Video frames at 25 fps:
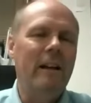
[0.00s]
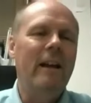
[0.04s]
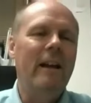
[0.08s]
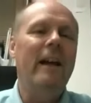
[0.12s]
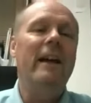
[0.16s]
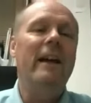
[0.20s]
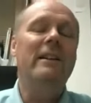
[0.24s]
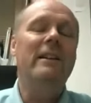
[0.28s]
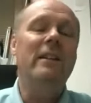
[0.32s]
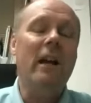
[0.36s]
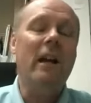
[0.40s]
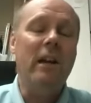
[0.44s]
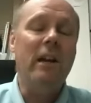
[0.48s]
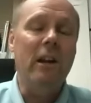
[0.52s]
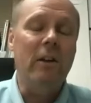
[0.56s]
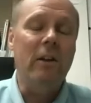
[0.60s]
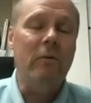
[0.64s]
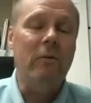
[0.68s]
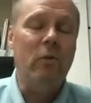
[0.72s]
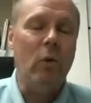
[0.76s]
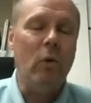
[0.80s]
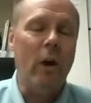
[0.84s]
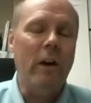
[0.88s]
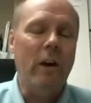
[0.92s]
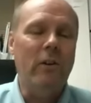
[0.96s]
executive
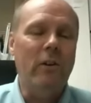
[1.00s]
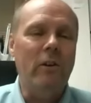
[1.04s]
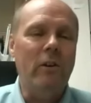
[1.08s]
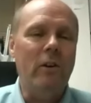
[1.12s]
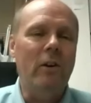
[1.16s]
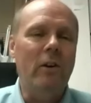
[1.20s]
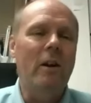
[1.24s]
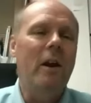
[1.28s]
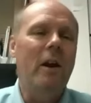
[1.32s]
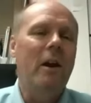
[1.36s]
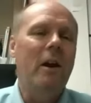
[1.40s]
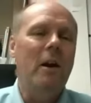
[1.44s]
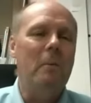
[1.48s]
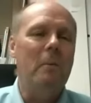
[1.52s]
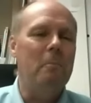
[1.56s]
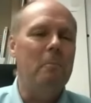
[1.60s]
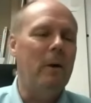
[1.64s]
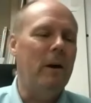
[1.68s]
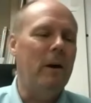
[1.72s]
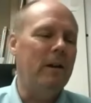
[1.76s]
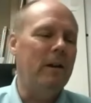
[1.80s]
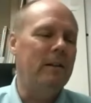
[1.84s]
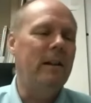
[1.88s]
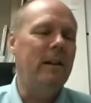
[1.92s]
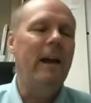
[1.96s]
director,
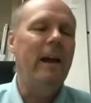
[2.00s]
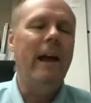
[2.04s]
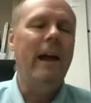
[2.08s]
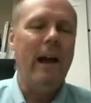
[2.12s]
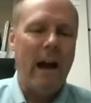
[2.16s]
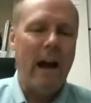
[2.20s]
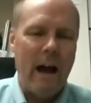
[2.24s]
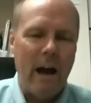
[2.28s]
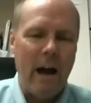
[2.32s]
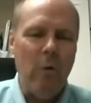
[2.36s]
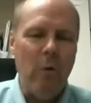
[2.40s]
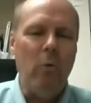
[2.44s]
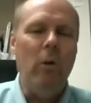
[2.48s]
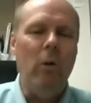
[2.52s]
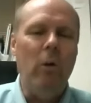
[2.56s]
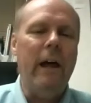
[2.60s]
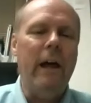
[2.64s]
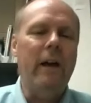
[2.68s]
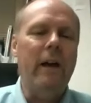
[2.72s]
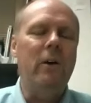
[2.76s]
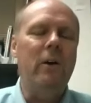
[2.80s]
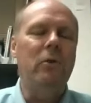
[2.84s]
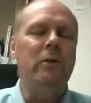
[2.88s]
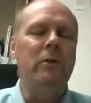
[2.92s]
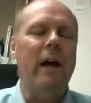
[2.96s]
but I will
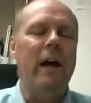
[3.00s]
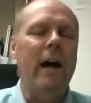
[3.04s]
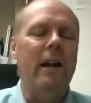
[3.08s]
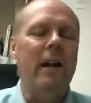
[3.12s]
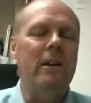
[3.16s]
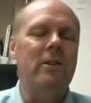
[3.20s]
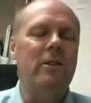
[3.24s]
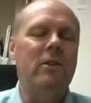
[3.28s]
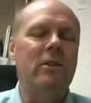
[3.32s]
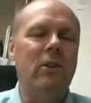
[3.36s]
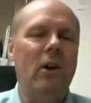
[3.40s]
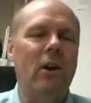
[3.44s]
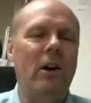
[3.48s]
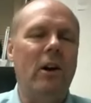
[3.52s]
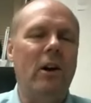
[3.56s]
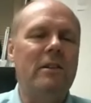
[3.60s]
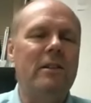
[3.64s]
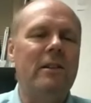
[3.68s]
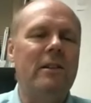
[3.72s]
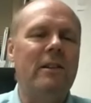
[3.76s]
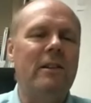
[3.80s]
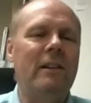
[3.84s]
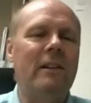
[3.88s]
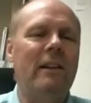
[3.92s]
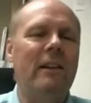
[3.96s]
echo Donna's thoughts
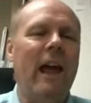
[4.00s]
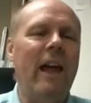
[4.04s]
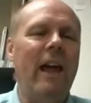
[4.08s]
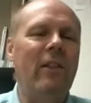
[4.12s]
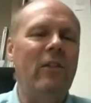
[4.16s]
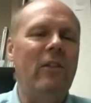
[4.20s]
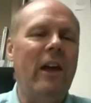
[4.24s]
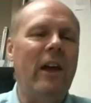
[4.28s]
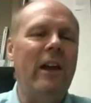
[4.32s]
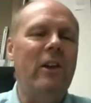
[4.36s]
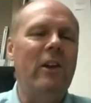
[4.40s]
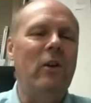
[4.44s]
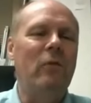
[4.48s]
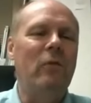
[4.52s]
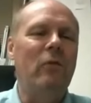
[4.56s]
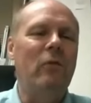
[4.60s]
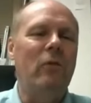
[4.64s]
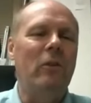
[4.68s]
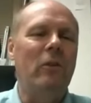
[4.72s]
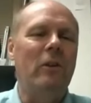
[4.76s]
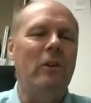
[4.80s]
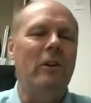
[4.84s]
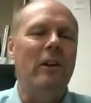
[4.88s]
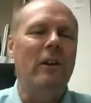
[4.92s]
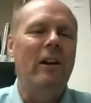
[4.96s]
and thank you
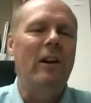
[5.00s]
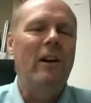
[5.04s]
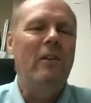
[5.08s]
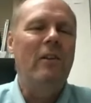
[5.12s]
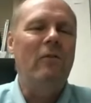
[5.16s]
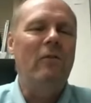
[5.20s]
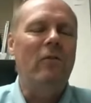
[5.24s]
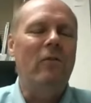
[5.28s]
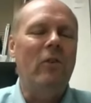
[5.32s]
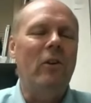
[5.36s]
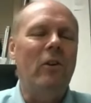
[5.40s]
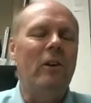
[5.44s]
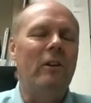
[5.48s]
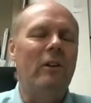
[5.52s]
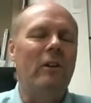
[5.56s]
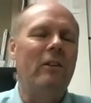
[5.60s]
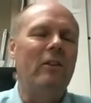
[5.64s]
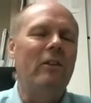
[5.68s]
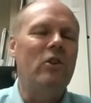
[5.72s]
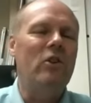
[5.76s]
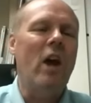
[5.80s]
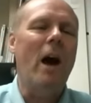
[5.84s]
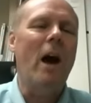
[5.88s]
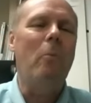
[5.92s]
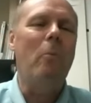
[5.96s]
for a
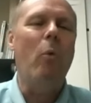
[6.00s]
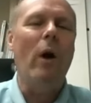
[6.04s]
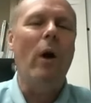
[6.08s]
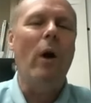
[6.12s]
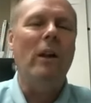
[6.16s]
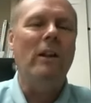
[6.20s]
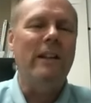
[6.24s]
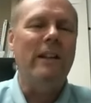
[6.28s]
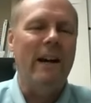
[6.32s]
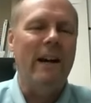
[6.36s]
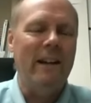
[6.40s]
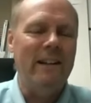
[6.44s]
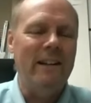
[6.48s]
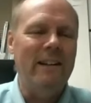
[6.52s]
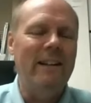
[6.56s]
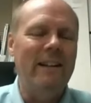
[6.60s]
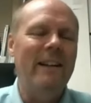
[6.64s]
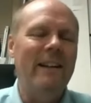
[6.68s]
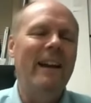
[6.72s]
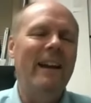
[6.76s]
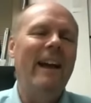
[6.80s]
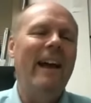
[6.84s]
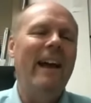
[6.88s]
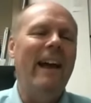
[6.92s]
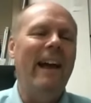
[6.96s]
job well done,
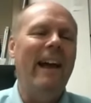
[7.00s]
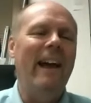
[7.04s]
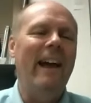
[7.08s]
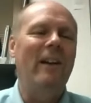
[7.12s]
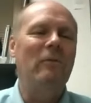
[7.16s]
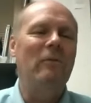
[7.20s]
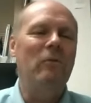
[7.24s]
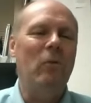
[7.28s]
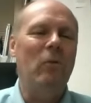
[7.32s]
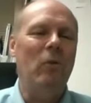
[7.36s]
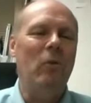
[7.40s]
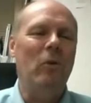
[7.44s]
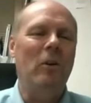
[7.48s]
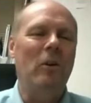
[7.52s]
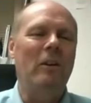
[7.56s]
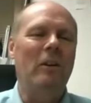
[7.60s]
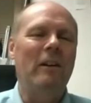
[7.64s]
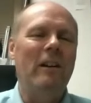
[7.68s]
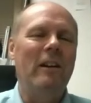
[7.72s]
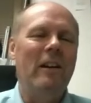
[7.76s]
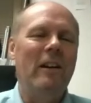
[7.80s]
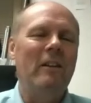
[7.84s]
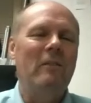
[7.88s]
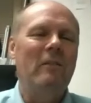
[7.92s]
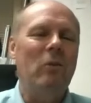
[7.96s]
and for
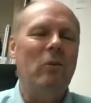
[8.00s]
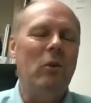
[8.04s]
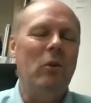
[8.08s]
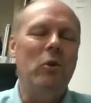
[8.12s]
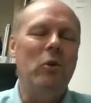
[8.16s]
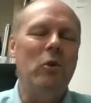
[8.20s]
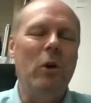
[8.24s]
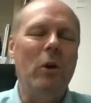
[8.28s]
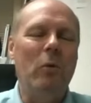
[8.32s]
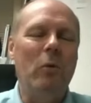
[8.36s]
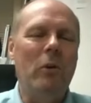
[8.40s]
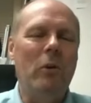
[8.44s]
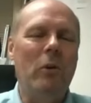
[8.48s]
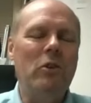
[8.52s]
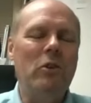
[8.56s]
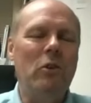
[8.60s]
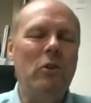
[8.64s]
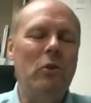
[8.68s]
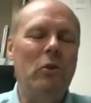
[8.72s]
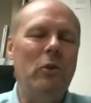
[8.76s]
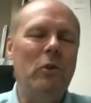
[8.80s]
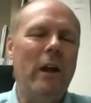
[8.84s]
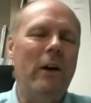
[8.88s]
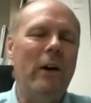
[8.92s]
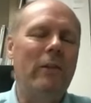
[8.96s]
doing what you
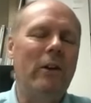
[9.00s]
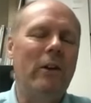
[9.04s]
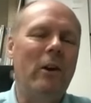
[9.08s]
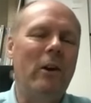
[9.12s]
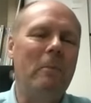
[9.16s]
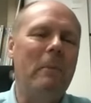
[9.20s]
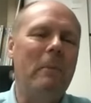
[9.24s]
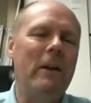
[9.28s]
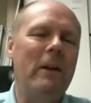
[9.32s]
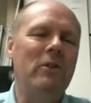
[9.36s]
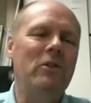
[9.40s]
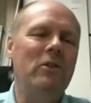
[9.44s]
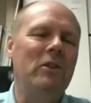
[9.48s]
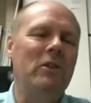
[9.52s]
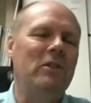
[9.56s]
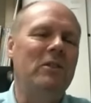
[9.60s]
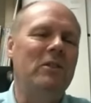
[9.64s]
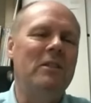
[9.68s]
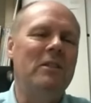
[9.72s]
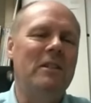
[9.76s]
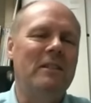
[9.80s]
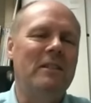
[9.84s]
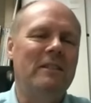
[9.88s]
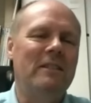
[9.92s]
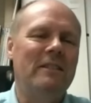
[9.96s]
do down there at
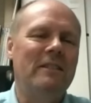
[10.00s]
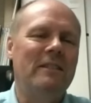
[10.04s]
Benches.